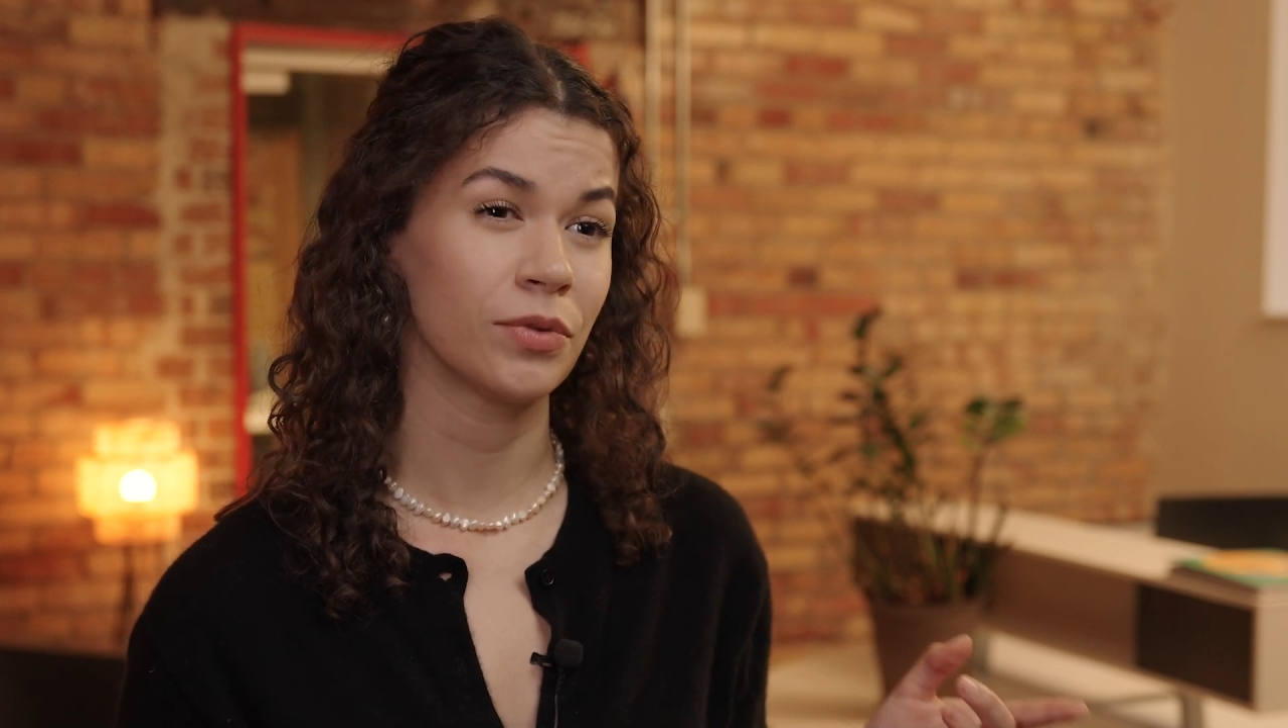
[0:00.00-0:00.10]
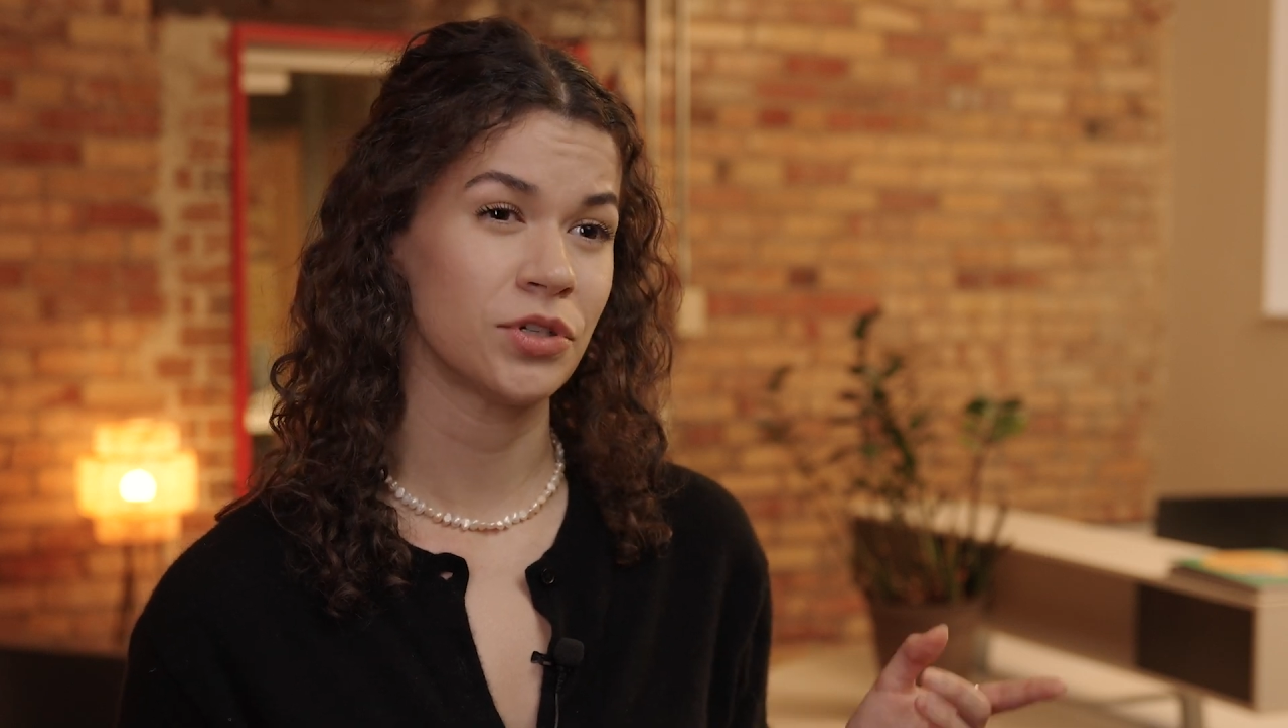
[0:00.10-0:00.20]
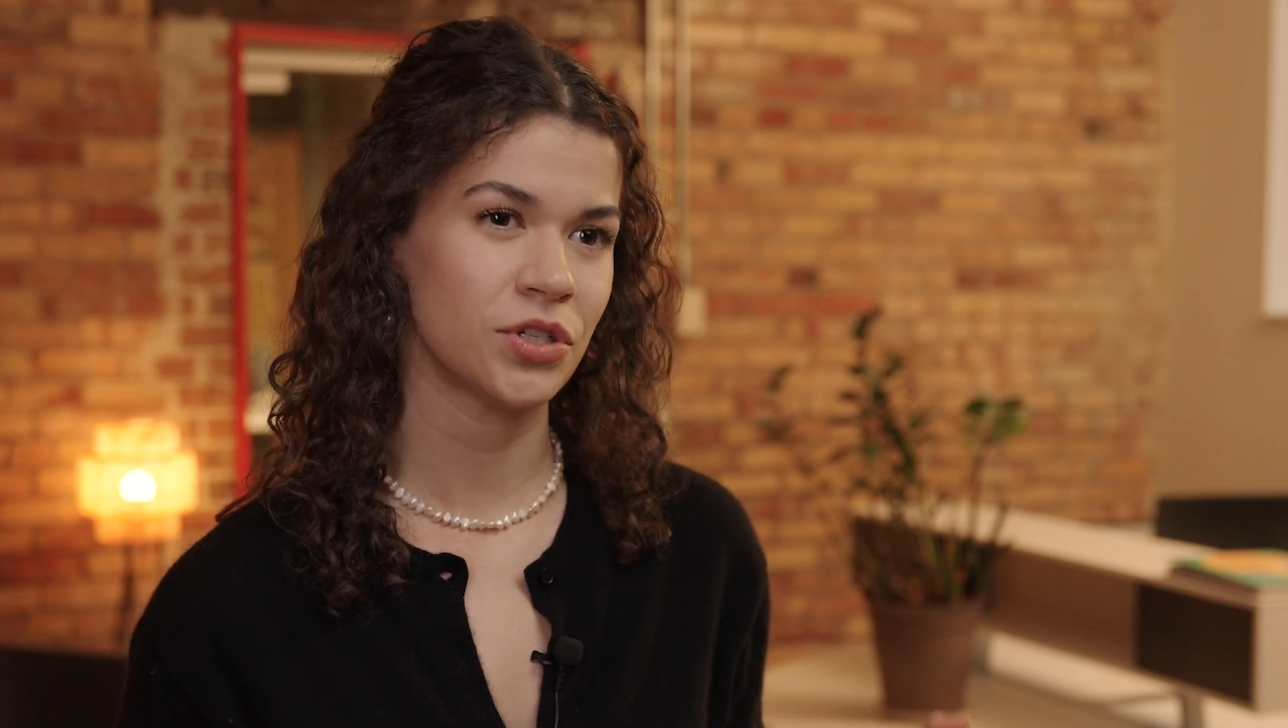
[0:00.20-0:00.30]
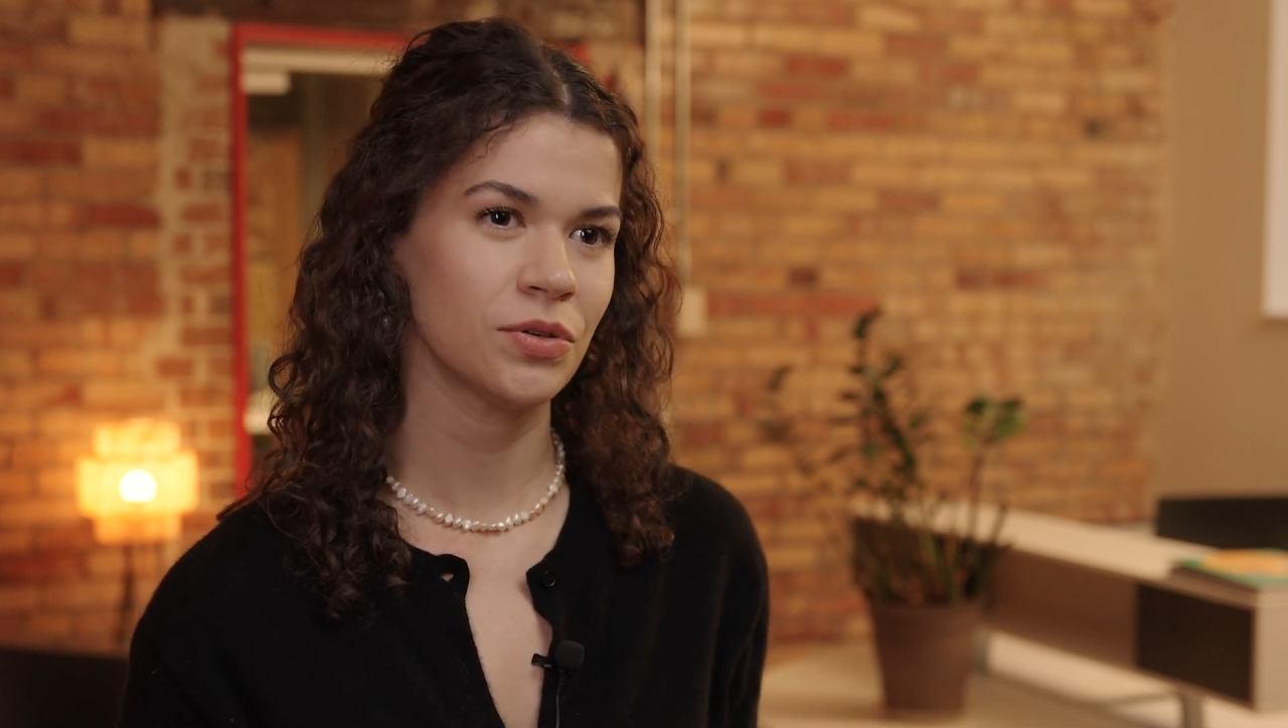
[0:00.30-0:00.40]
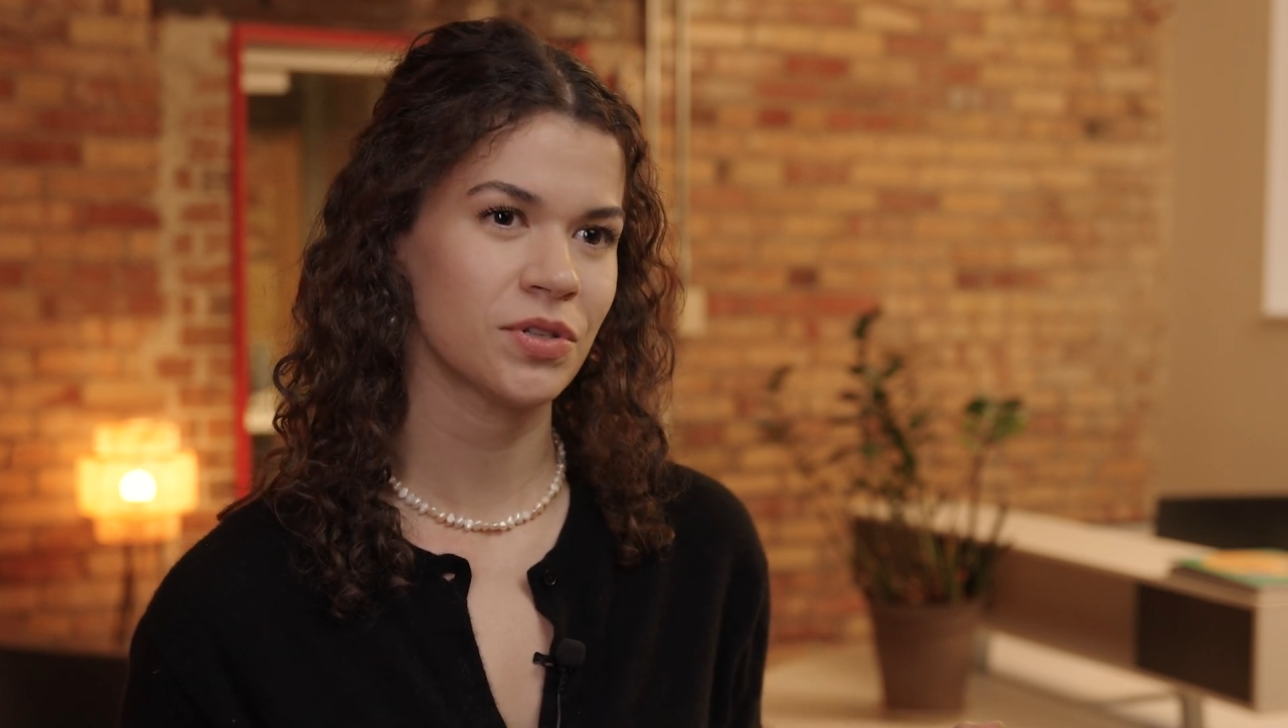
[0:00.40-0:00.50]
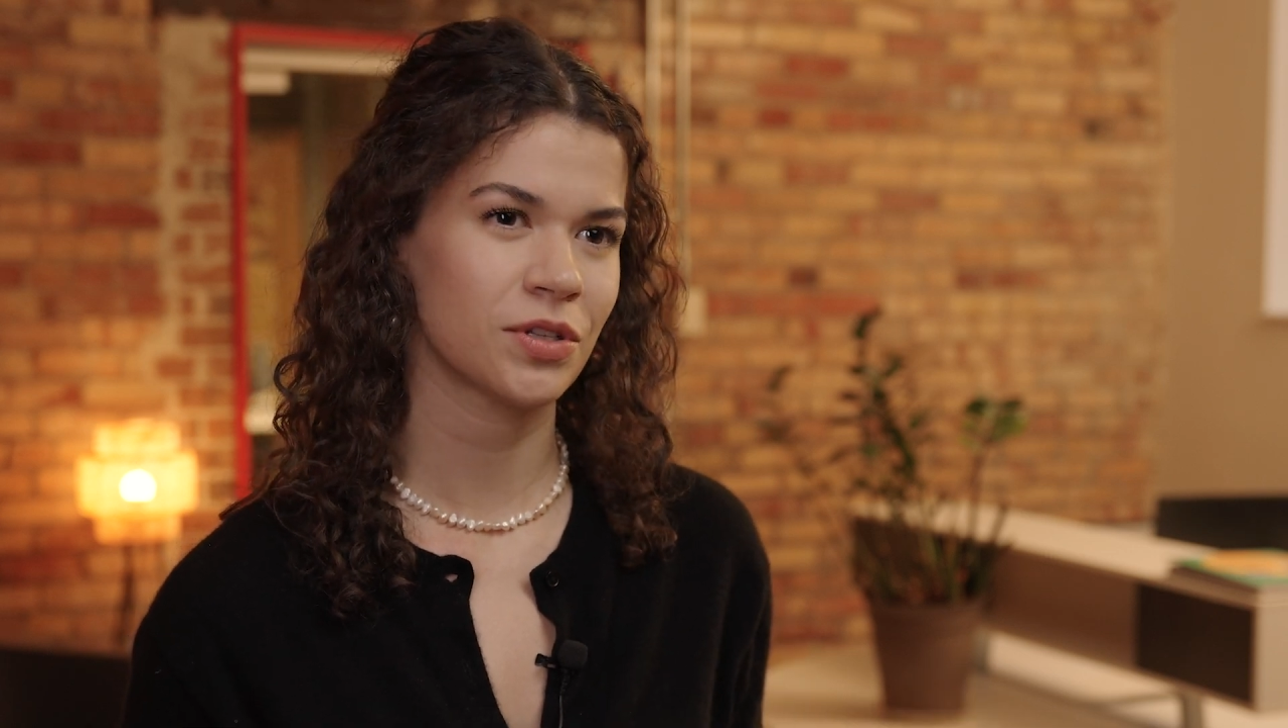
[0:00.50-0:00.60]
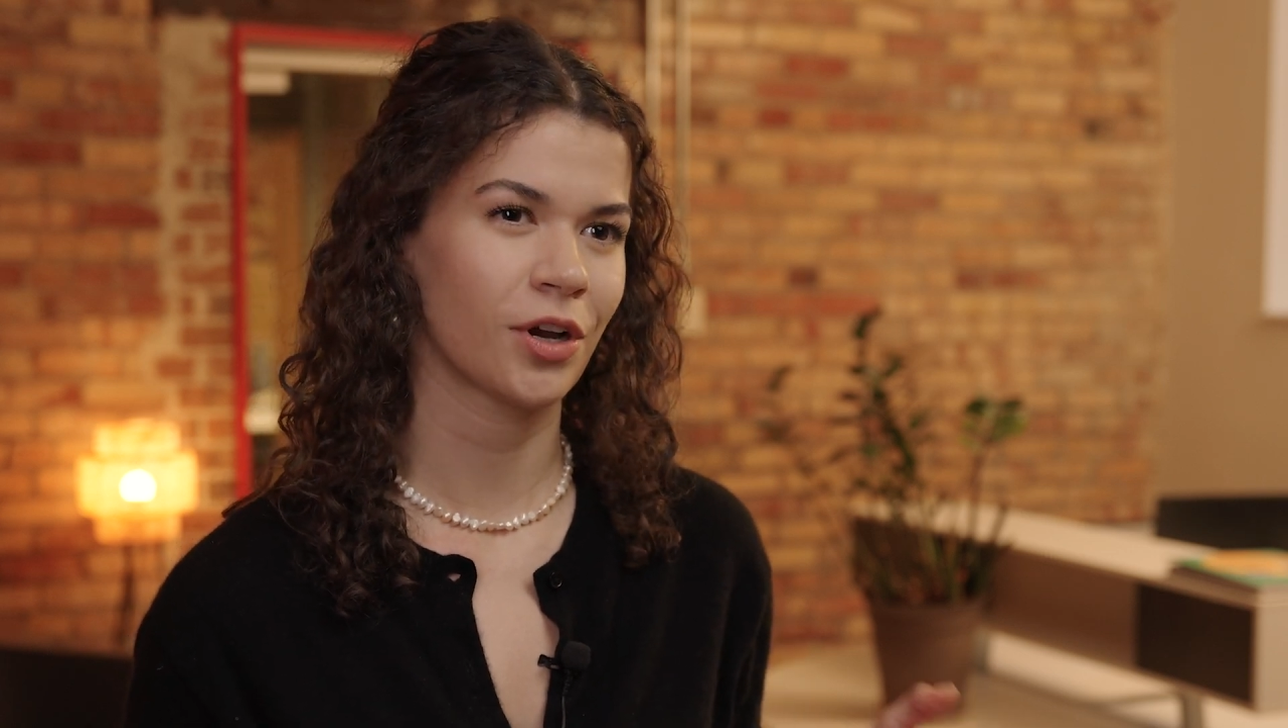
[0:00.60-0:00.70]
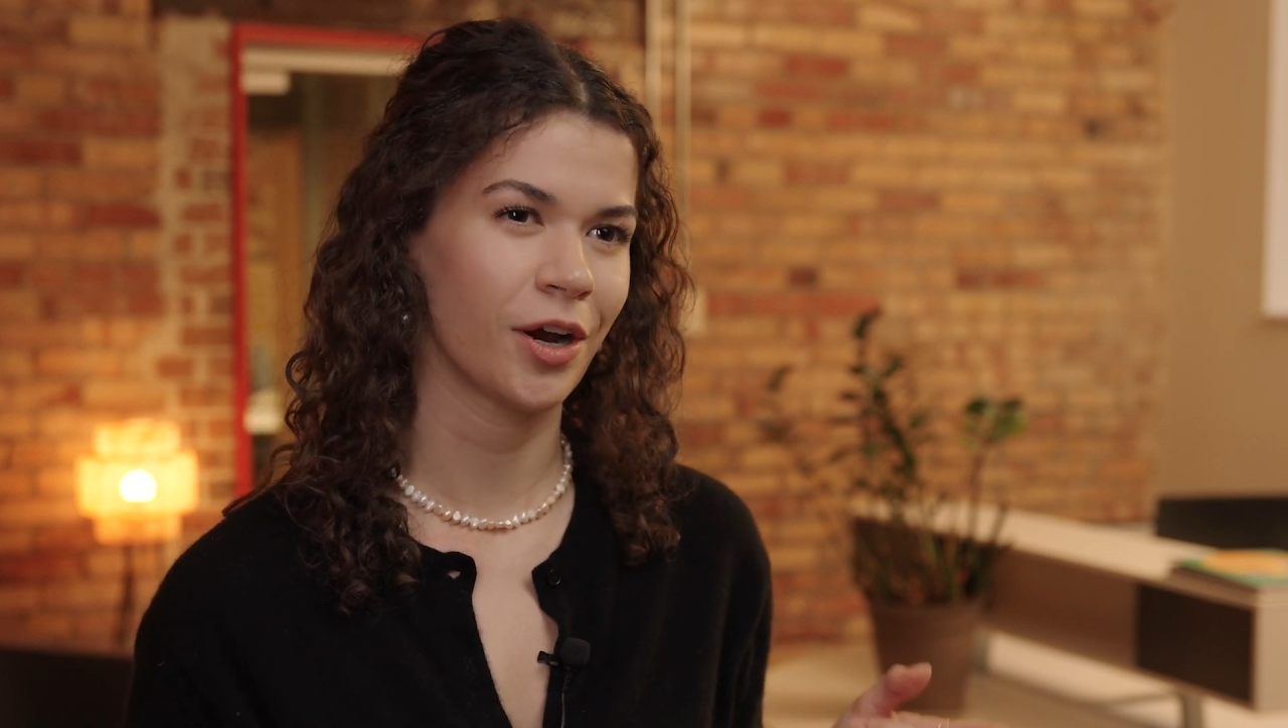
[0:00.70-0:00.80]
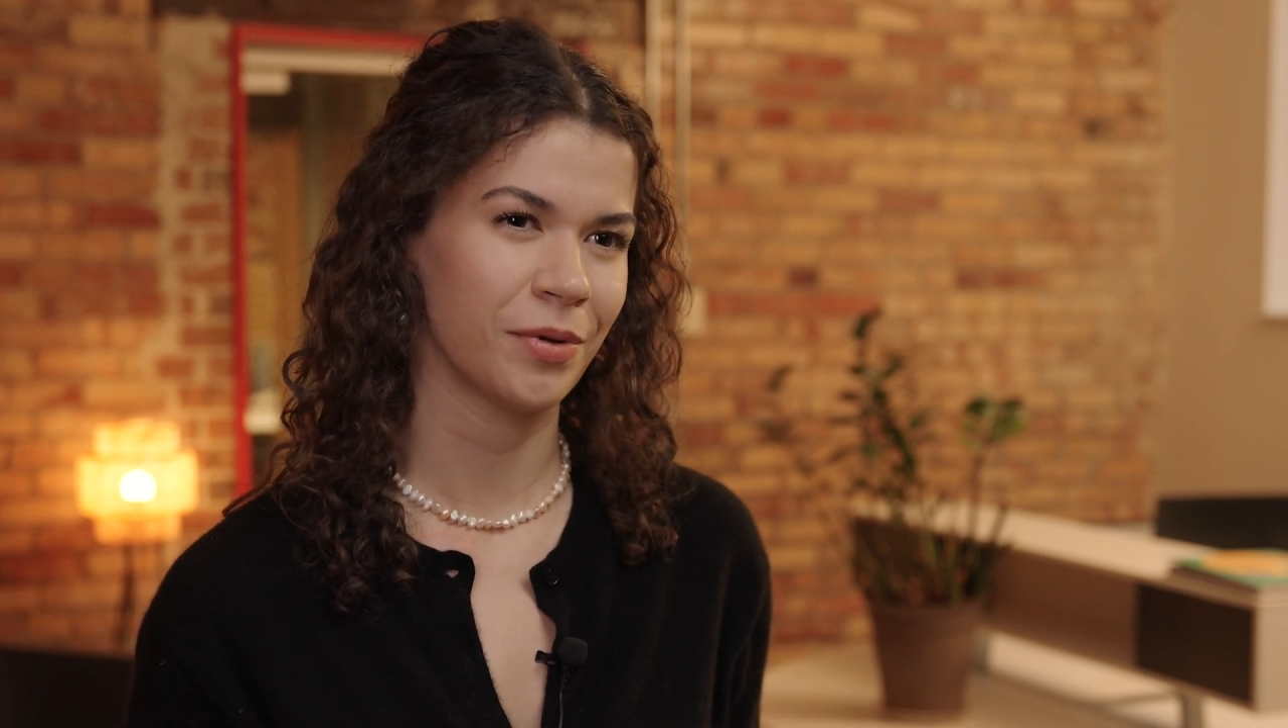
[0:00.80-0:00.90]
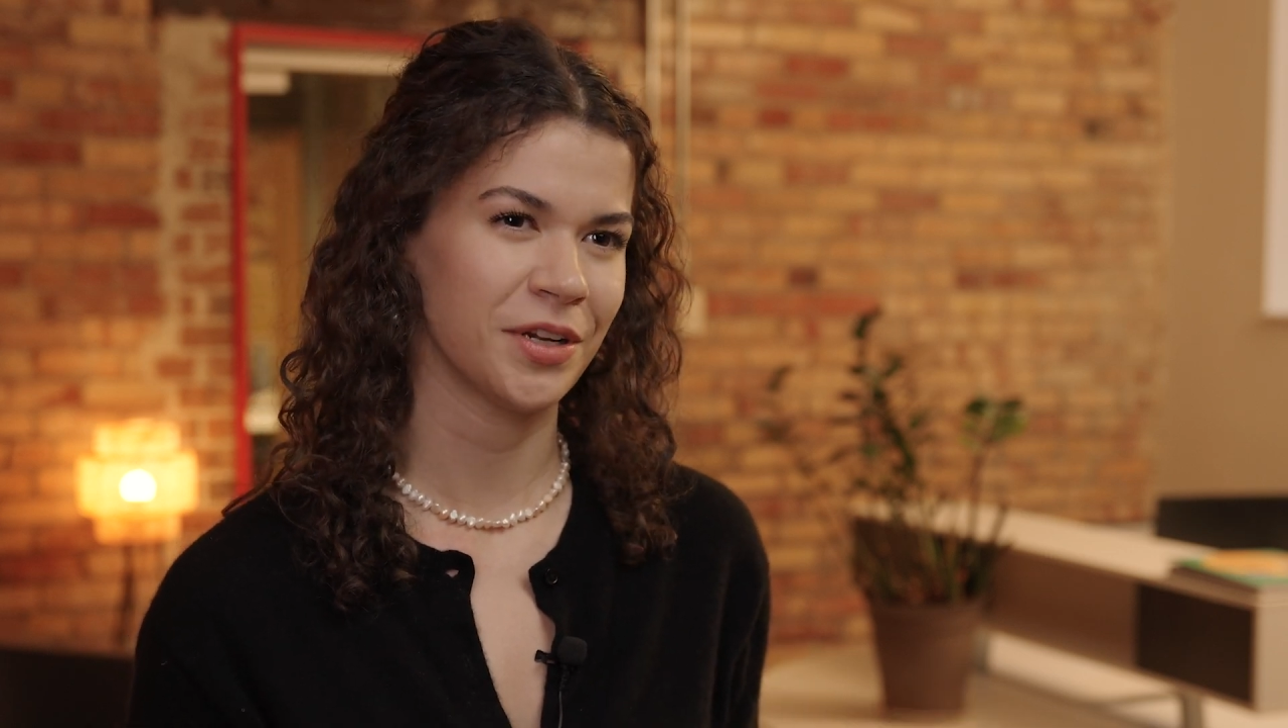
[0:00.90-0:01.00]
reduce the carbon